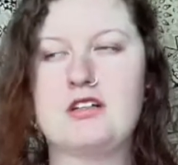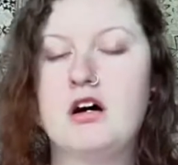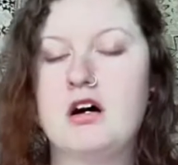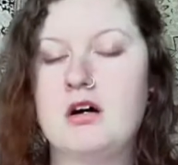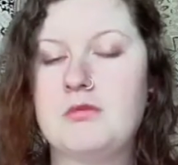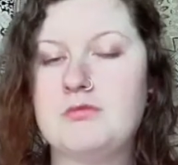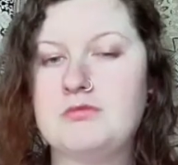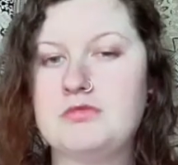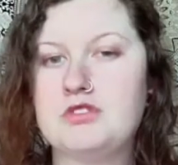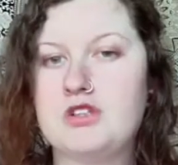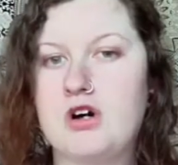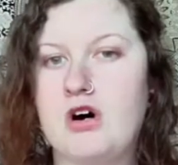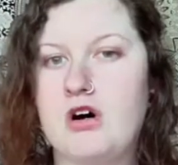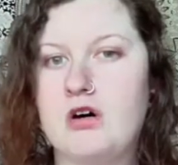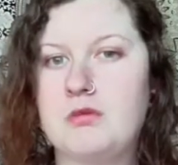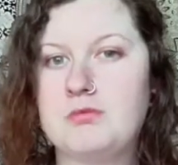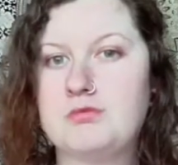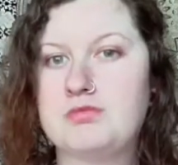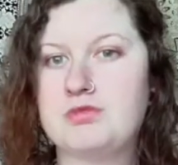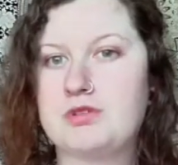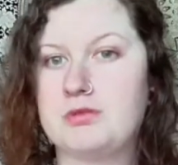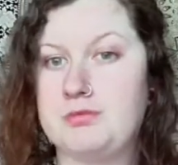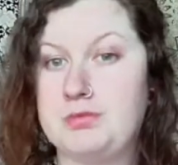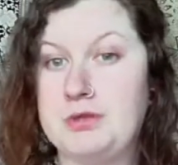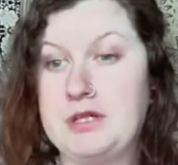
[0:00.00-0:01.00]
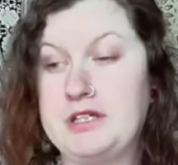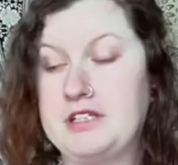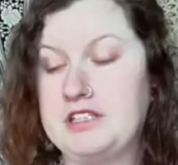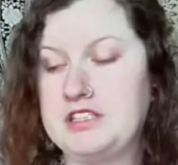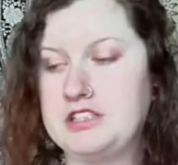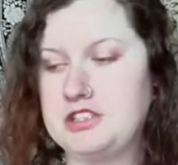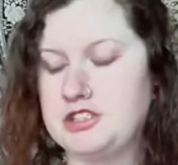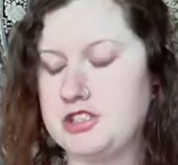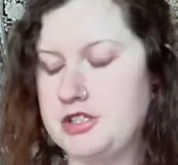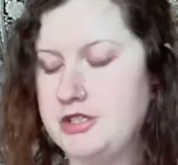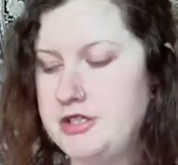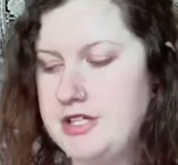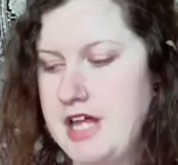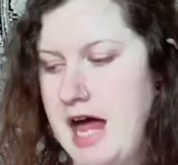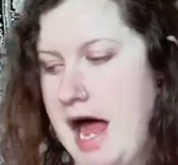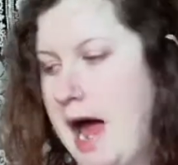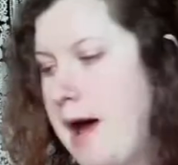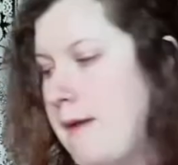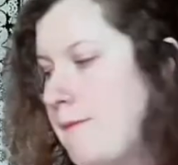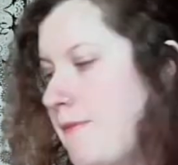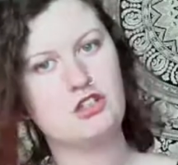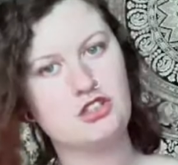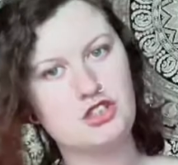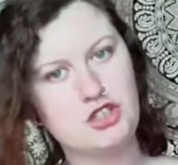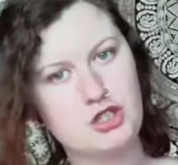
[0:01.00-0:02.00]
I'm not prepared to do
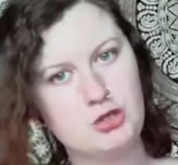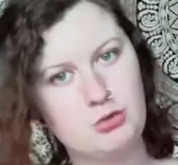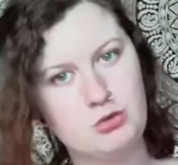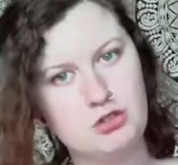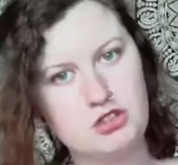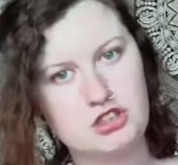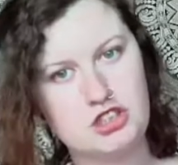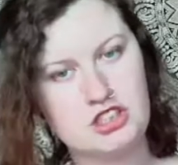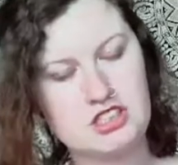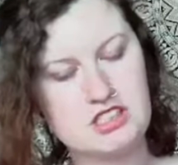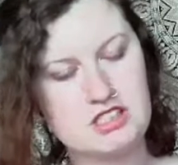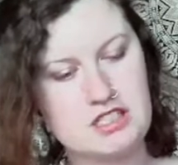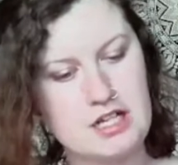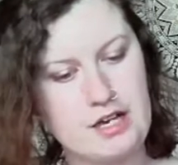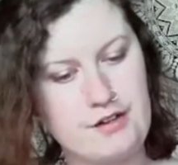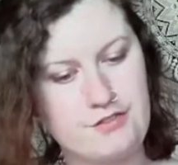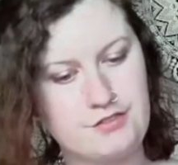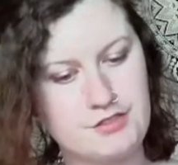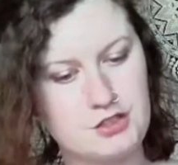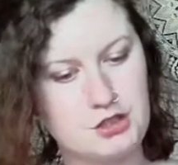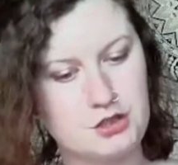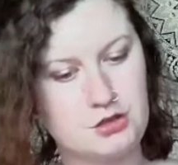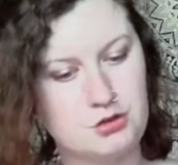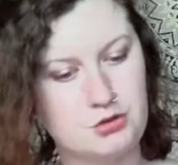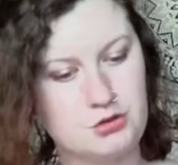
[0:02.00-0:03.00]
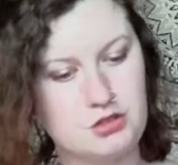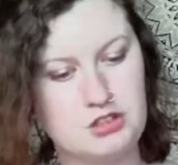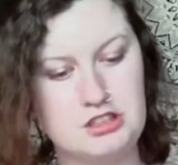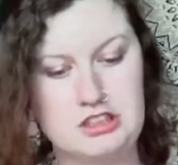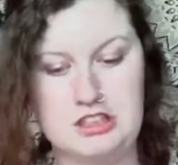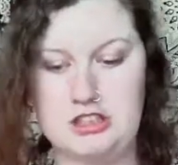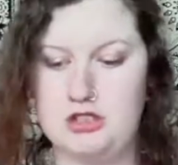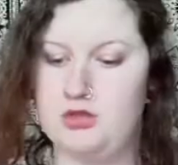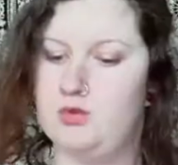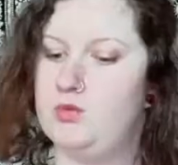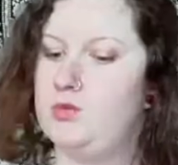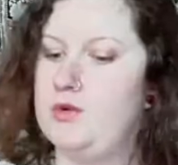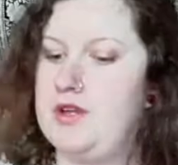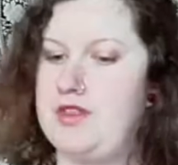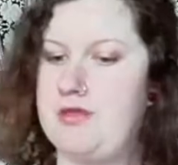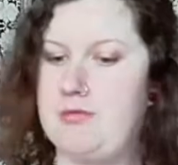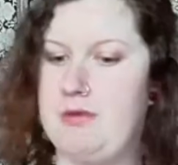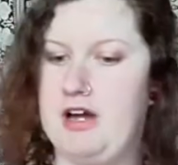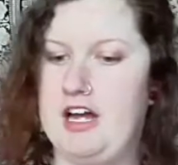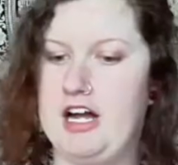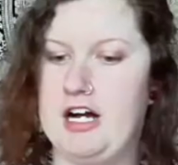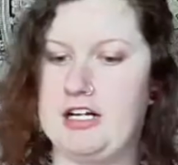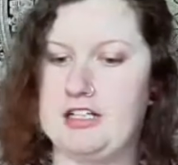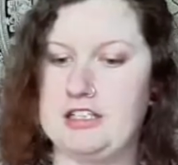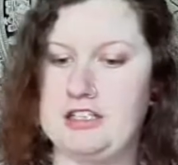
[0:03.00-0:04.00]
that. You will just have to deal with
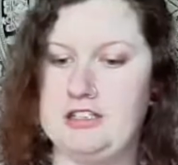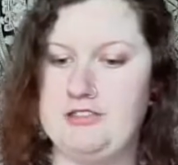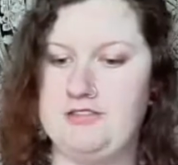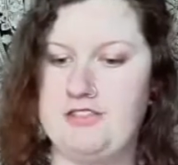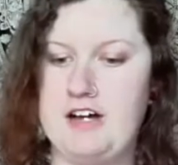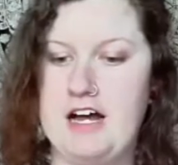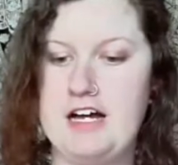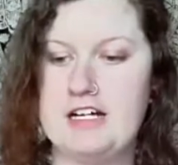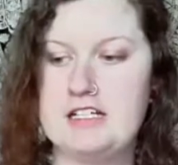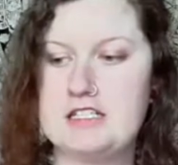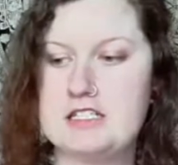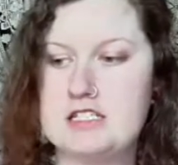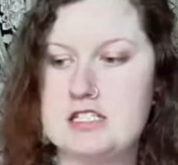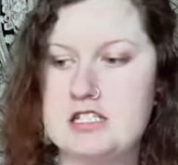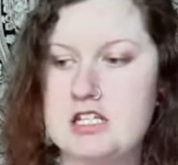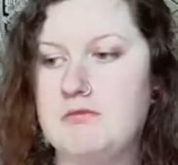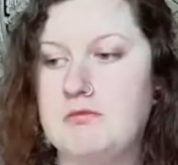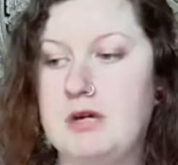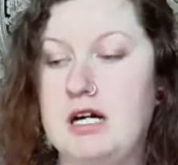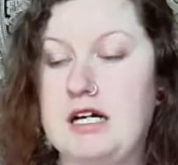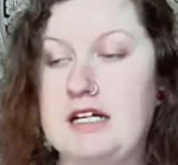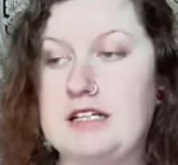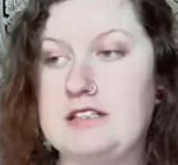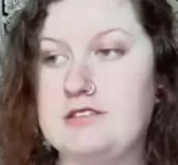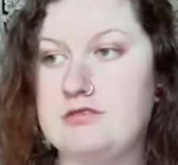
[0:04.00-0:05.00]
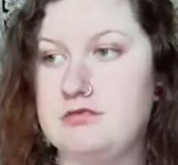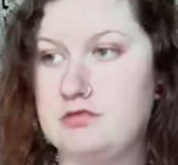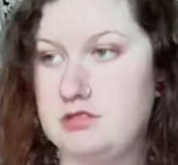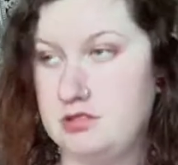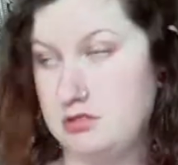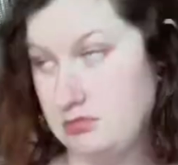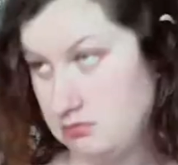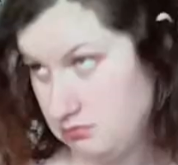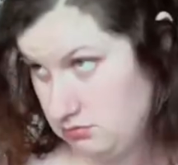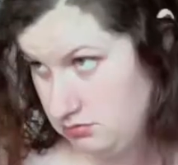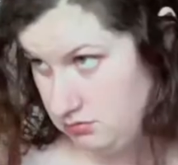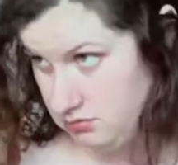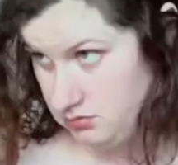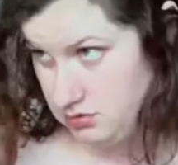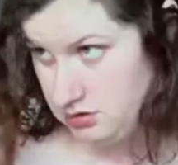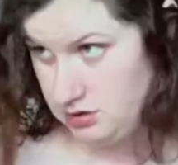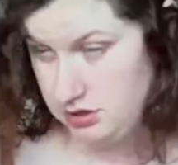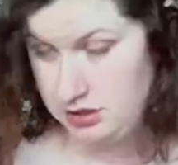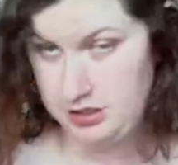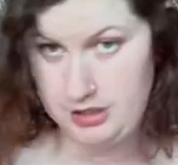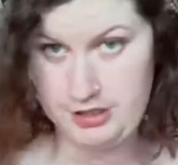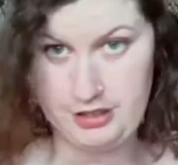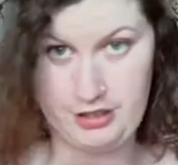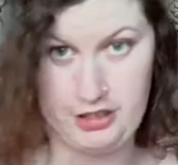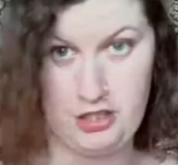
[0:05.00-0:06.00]
my ugly face, my
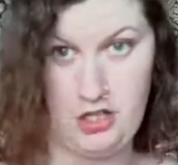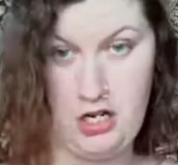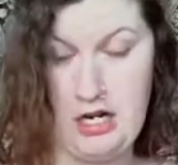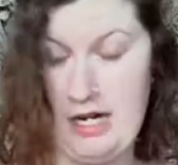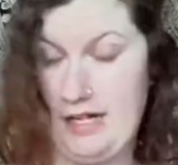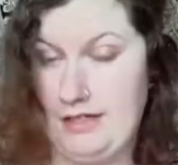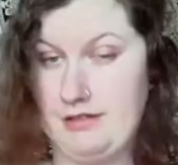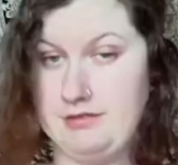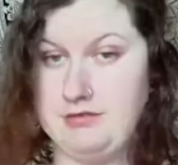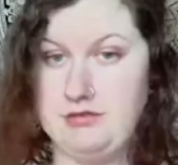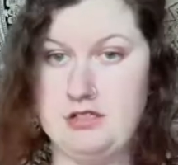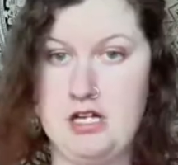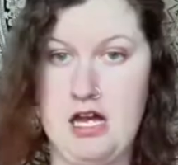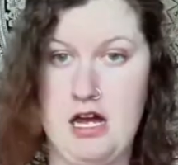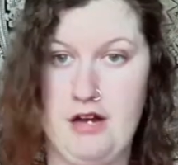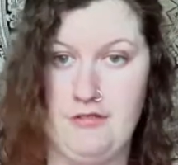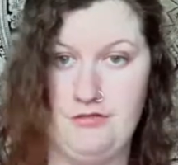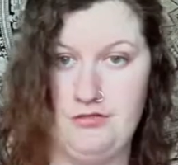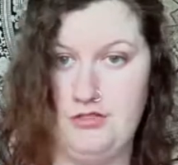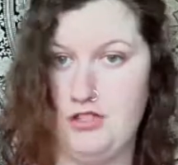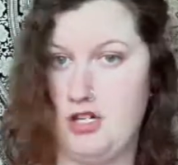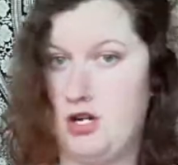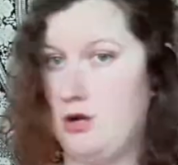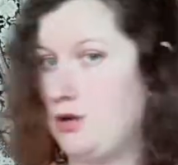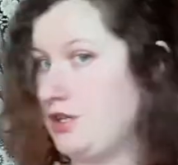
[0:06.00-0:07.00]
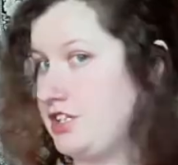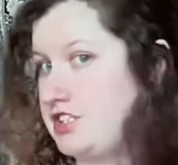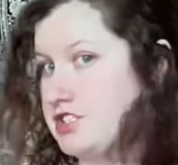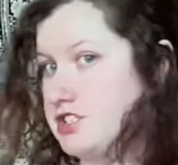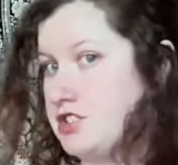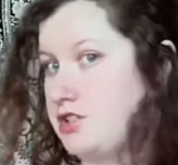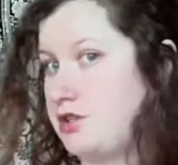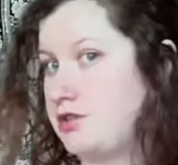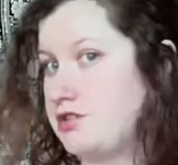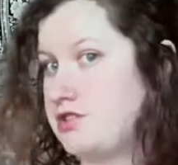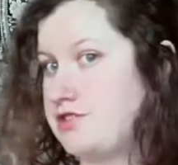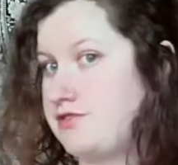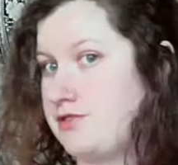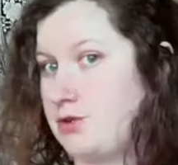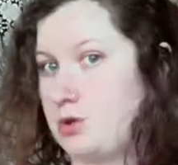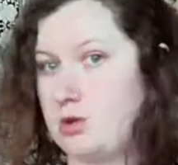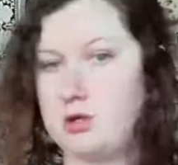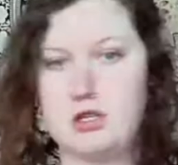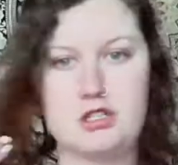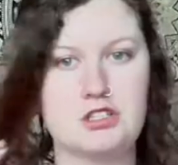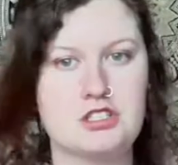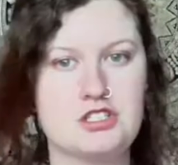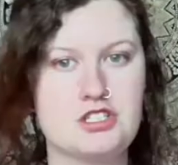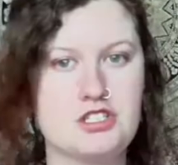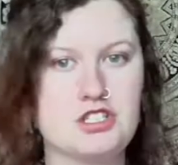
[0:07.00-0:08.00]
hair. I have no excuse
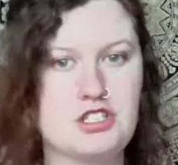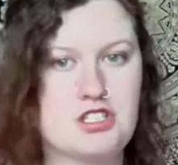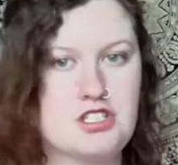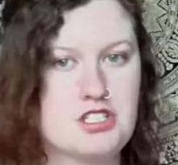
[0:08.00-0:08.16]
for it.